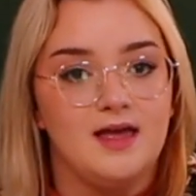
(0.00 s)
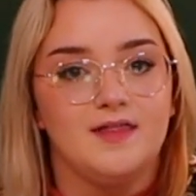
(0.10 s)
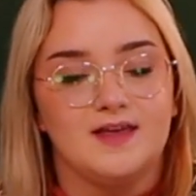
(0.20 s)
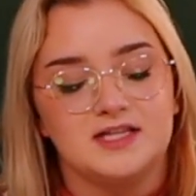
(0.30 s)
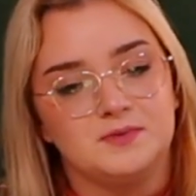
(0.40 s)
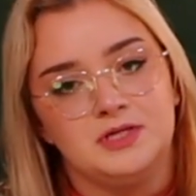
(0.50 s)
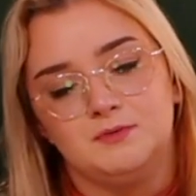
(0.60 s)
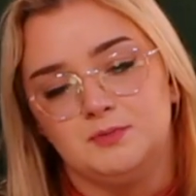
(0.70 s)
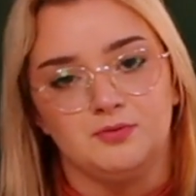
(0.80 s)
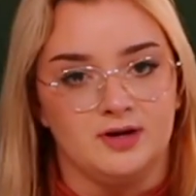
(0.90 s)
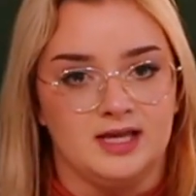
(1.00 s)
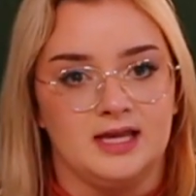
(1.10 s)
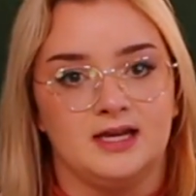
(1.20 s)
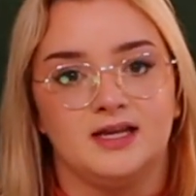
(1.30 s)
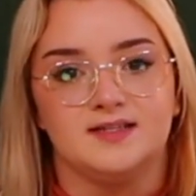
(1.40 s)
that's when you would bring
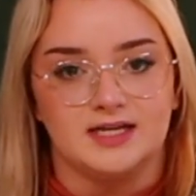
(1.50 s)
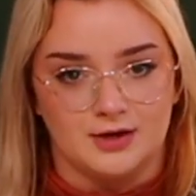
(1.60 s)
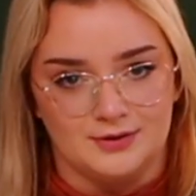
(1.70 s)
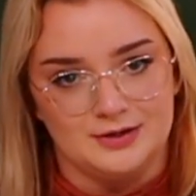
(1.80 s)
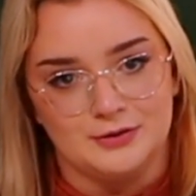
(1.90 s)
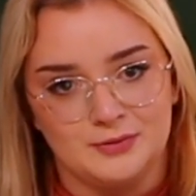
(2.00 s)
in a decorator.